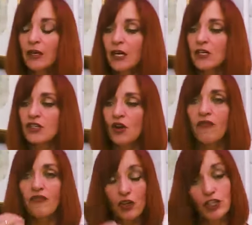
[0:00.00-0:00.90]
So
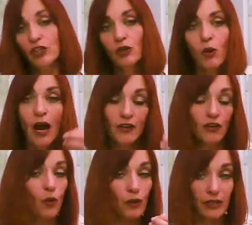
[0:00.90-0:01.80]
for you, I don't
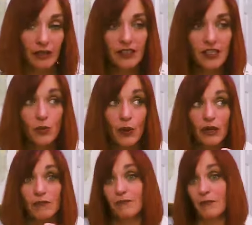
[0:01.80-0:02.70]
know what it is, but
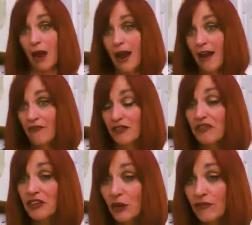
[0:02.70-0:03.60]
I have the
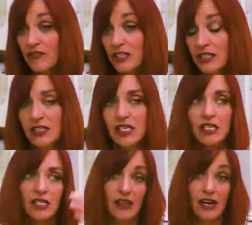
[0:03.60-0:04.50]
fear of the
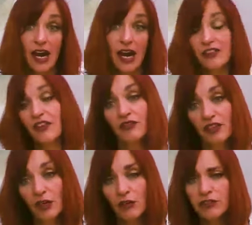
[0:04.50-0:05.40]
disease, and then I had the
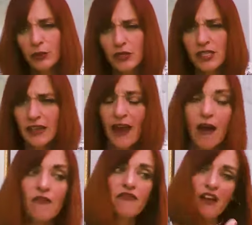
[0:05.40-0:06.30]
fear of losing that
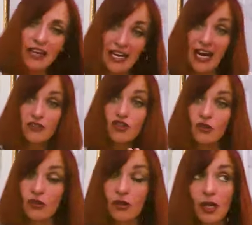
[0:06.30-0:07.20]

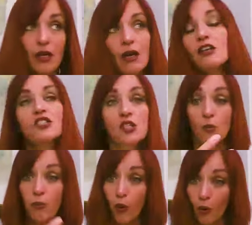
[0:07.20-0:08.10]
financial
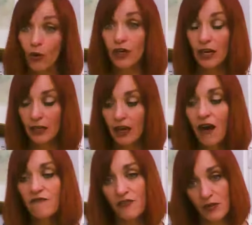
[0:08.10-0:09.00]
support and
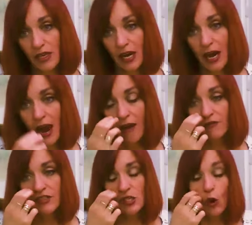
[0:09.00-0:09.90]
comfort that I have.
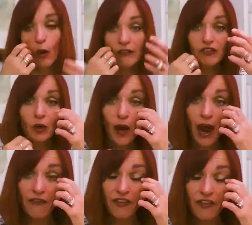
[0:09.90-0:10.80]
So if you're
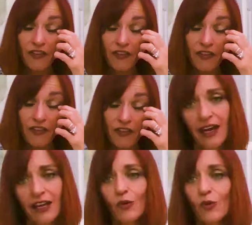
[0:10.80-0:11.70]
having anything like
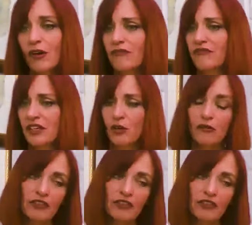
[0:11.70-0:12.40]
that, or a fear